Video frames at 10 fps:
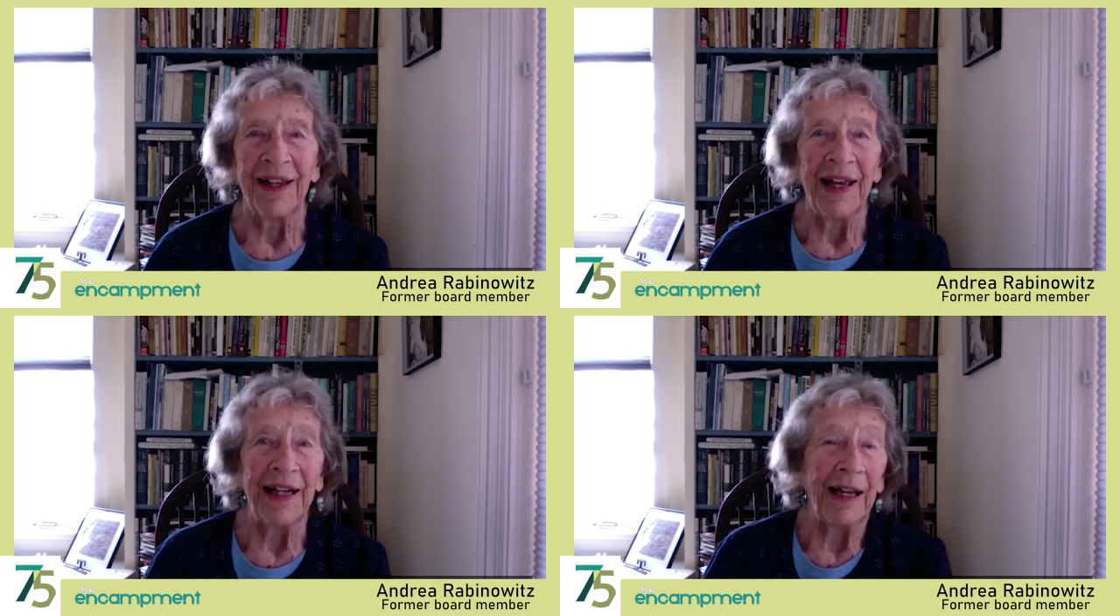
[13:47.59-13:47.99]

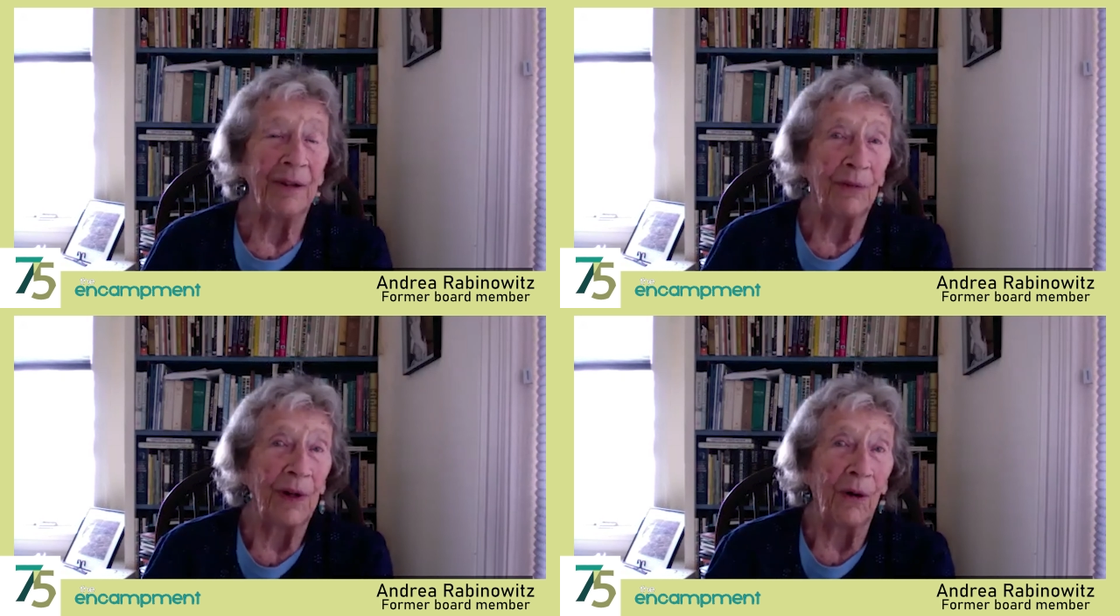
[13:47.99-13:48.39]
And
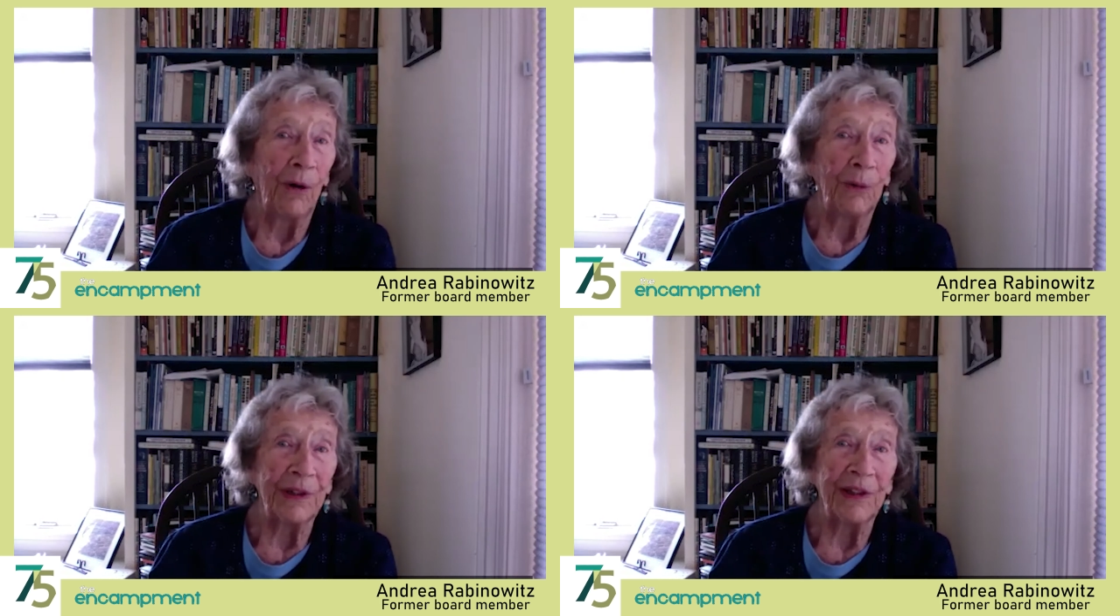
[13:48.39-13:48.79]
I've
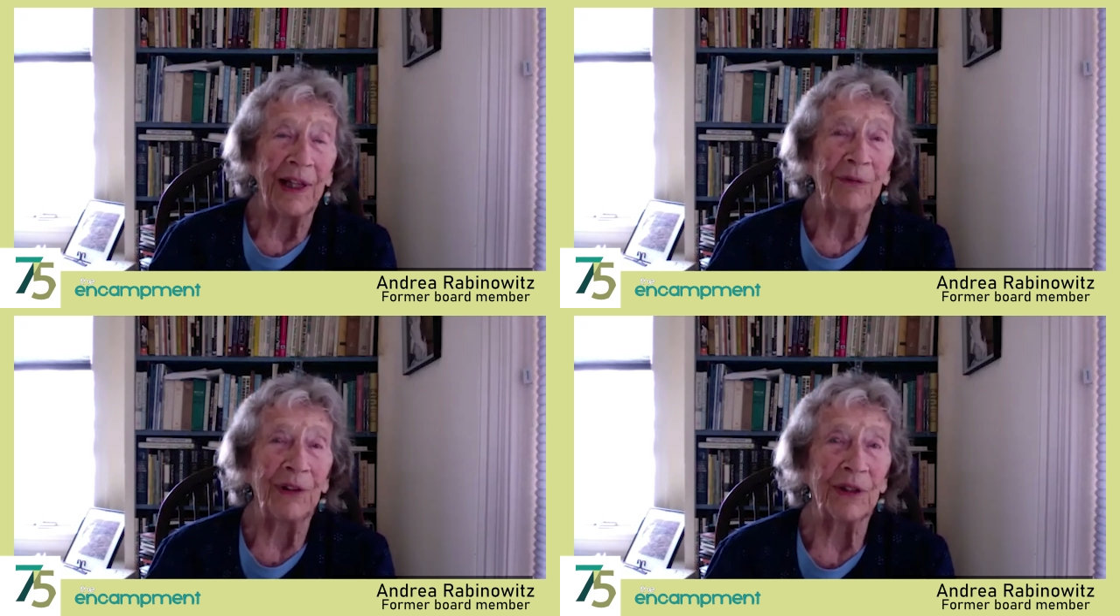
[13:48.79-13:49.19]
always
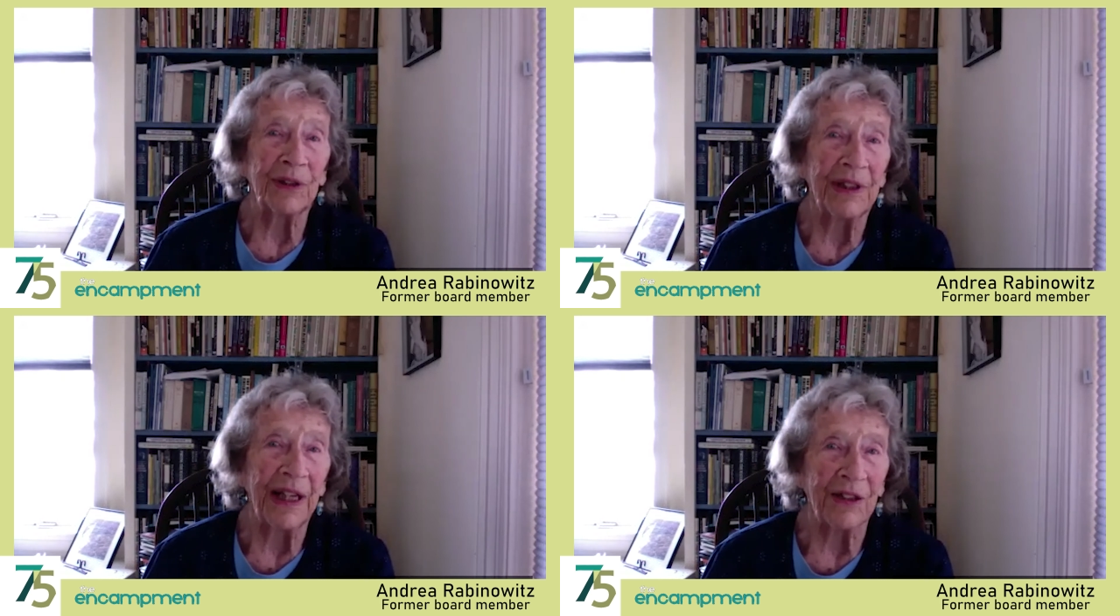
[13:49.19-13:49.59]
loved this
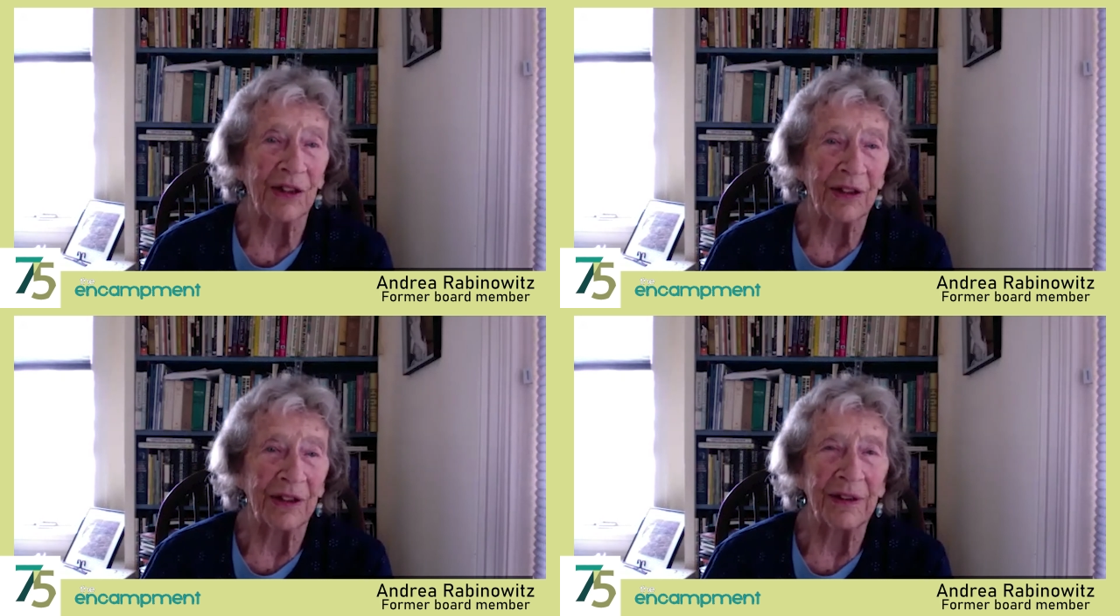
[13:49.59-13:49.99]

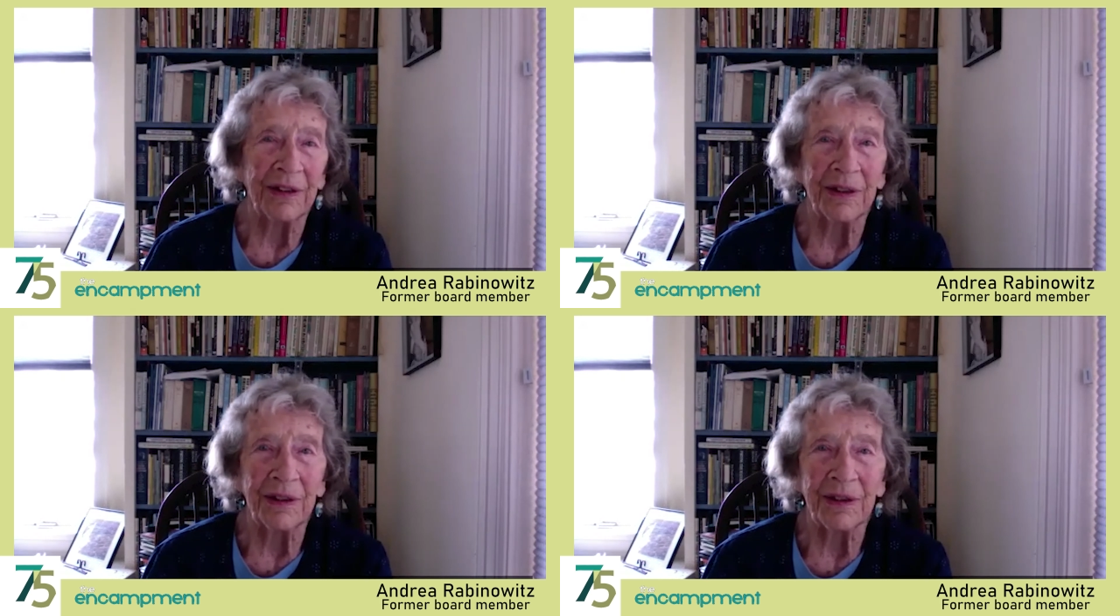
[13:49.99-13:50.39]
connection
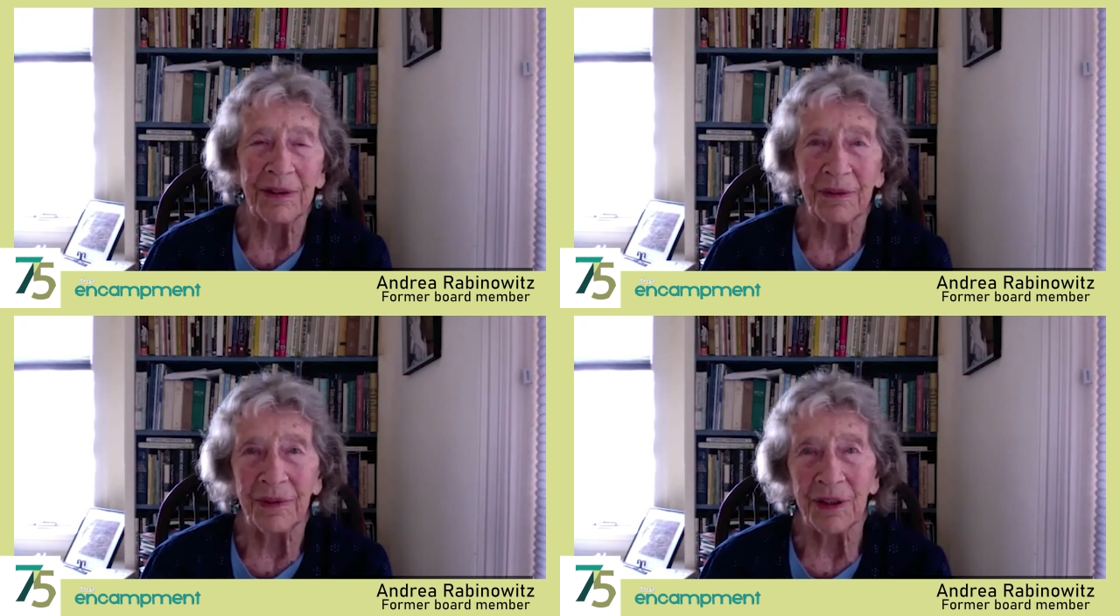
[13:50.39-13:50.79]
and
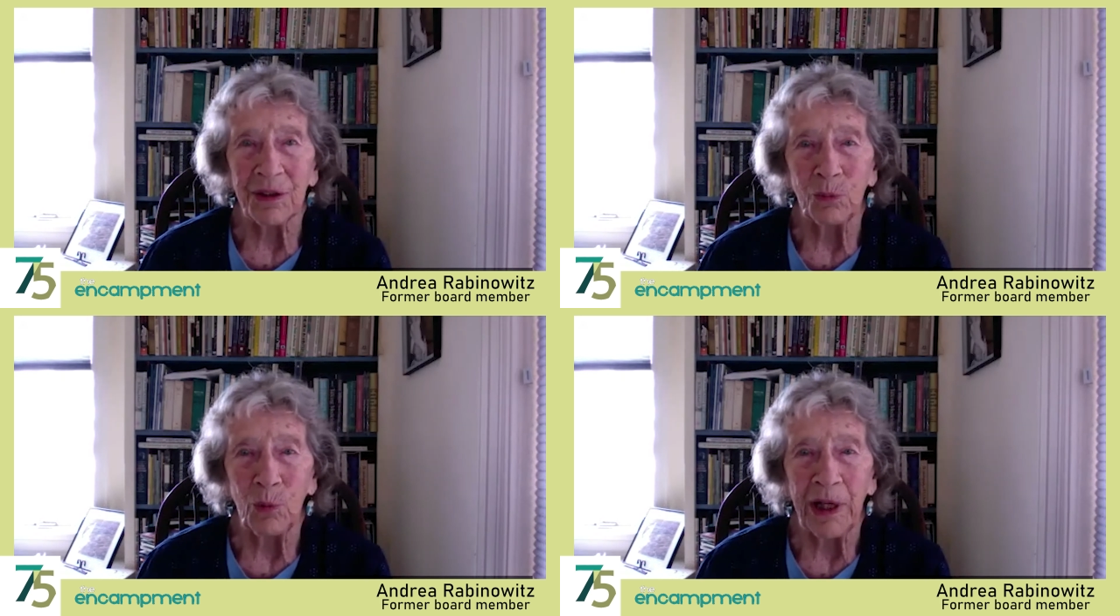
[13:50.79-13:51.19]

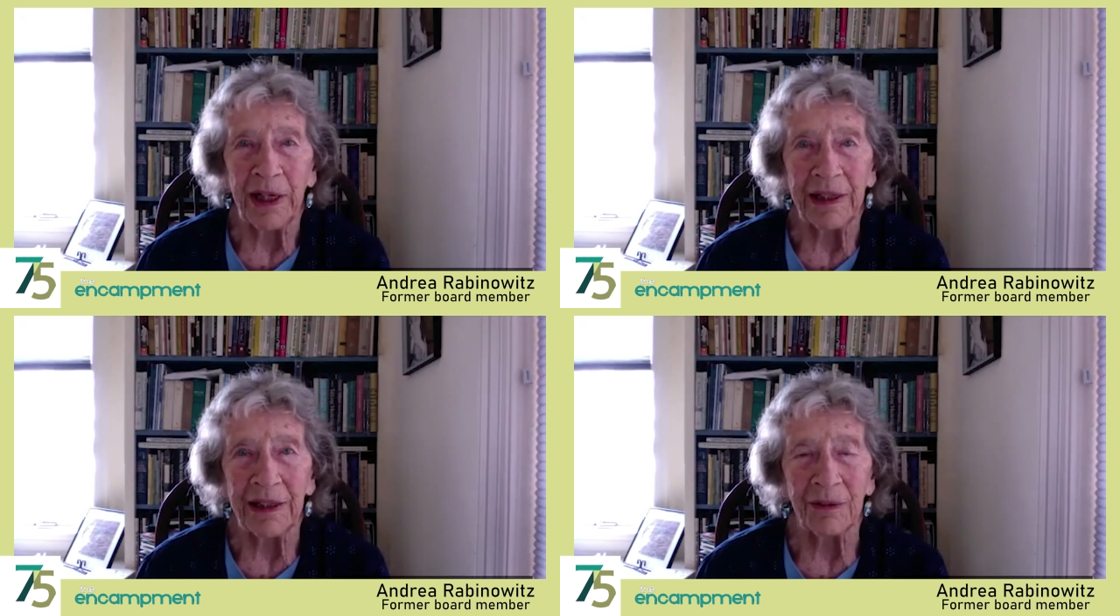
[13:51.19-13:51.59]
this
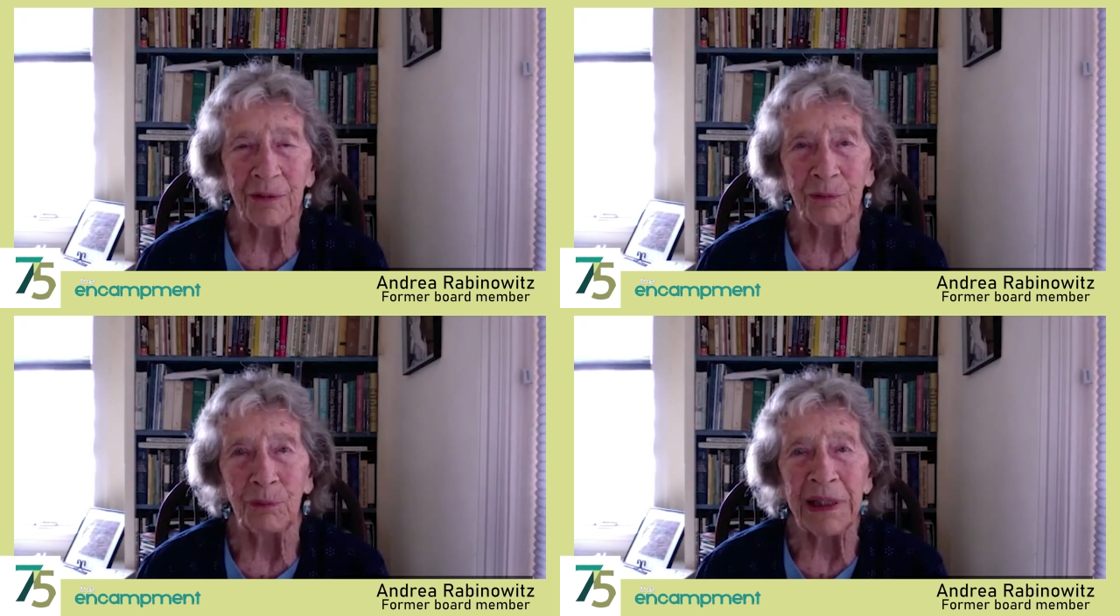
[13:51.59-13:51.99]
way
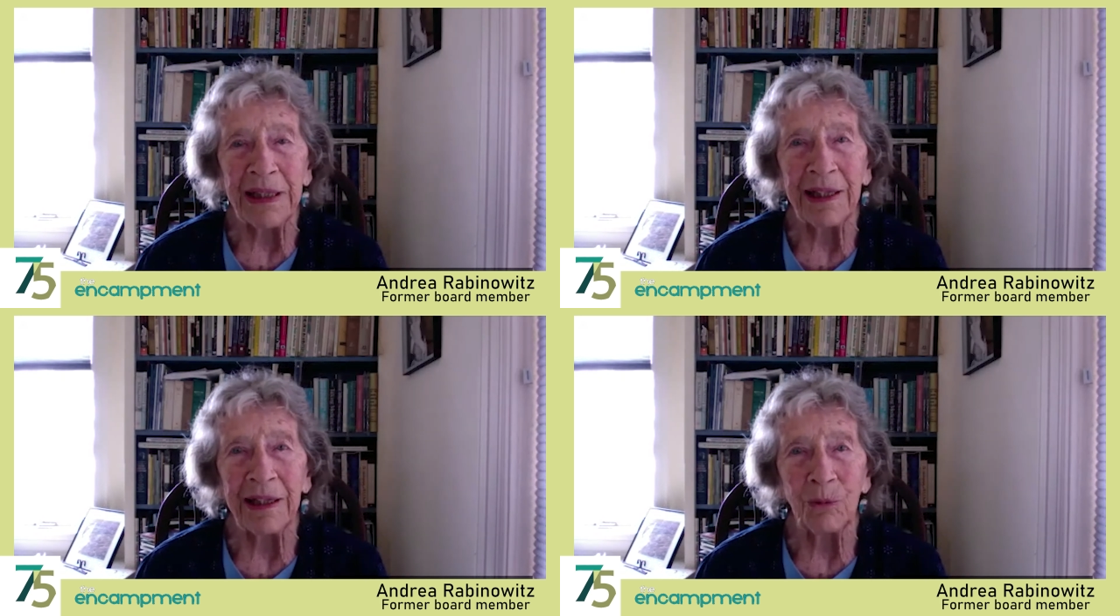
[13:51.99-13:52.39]
of
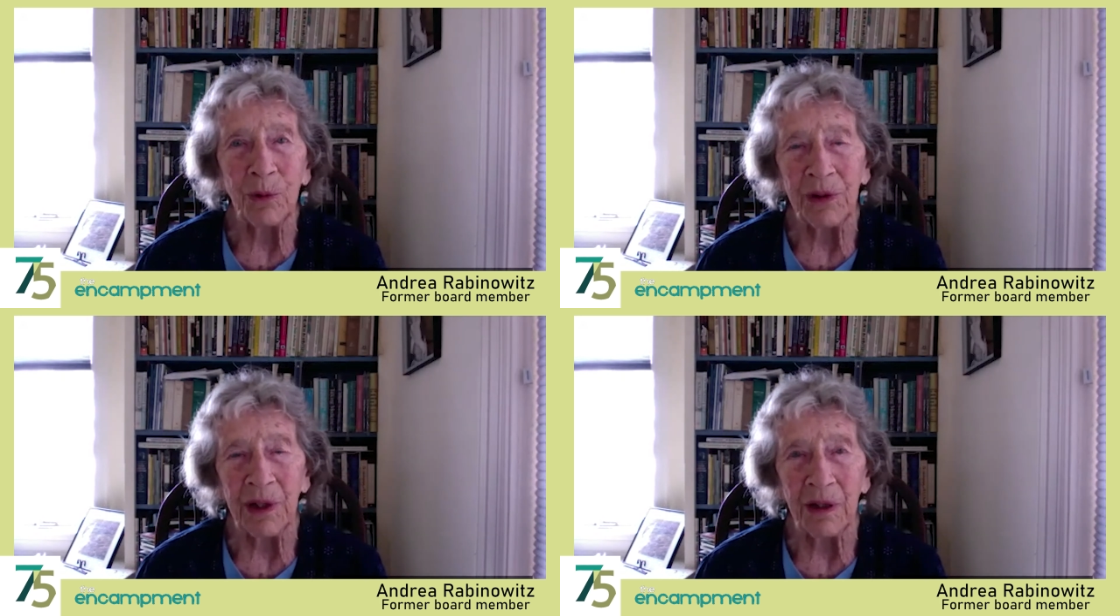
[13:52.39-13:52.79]
being
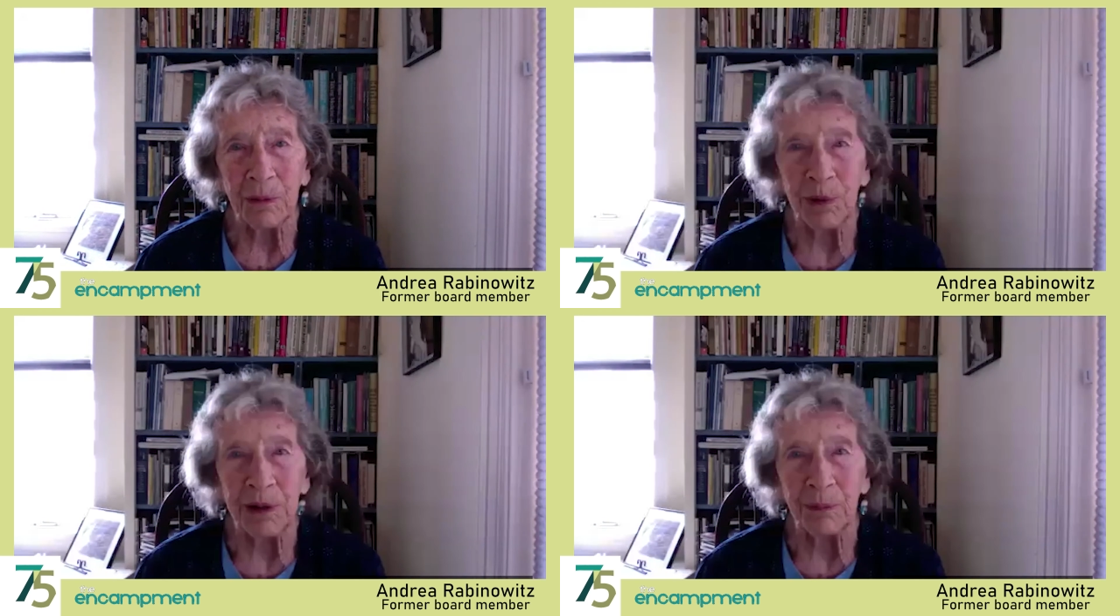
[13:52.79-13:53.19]
with
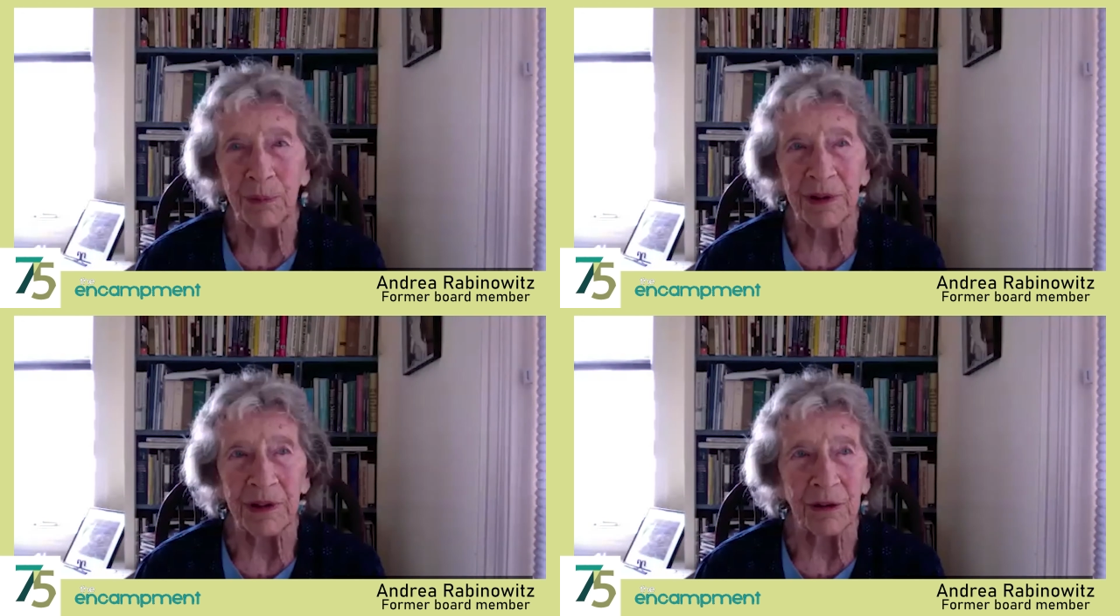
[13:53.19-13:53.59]
young people.